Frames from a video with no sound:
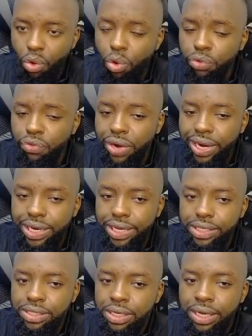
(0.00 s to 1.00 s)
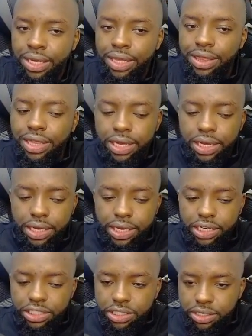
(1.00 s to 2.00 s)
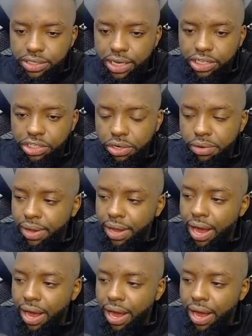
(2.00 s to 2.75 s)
on Fridays the Asia session